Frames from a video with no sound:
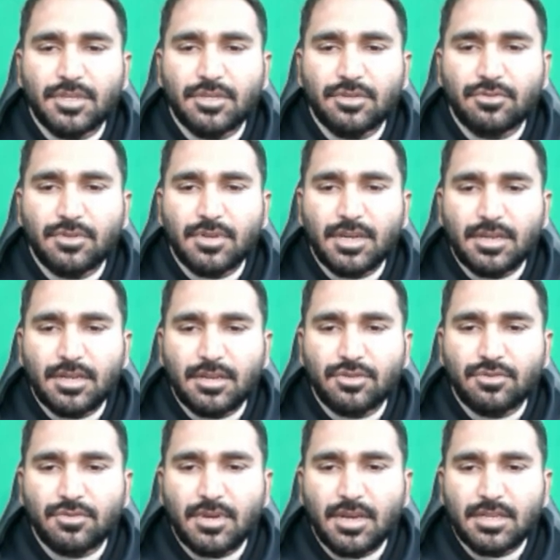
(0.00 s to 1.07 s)
C2 rating,
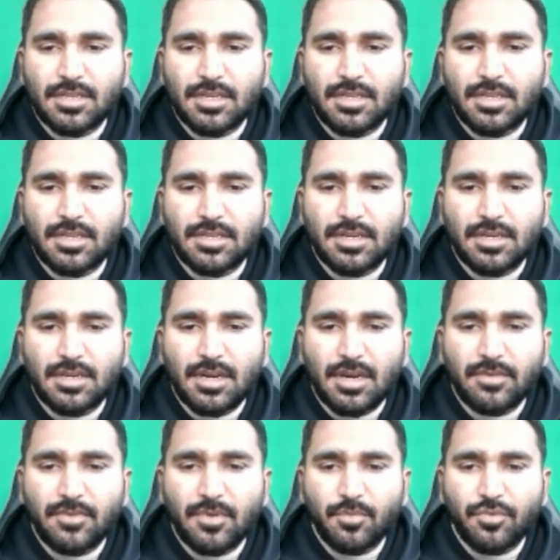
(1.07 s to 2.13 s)
you can see this data.
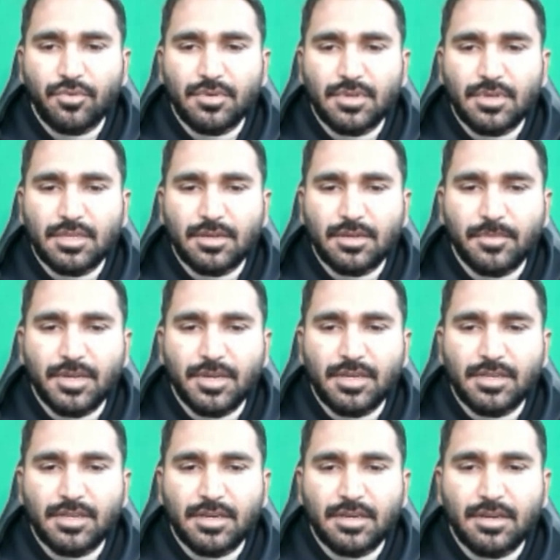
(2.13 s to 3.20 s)
I will put this
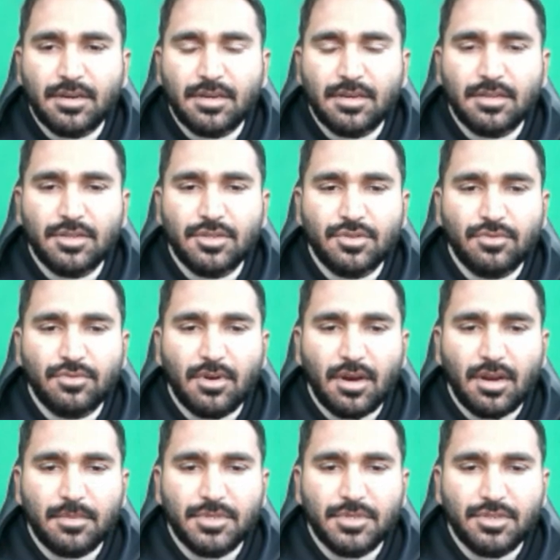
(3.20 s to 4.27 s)
complete data in these 2
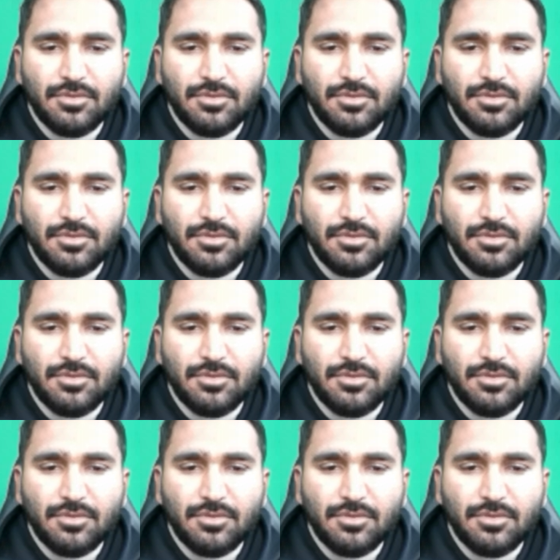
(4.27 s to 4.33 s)
columns.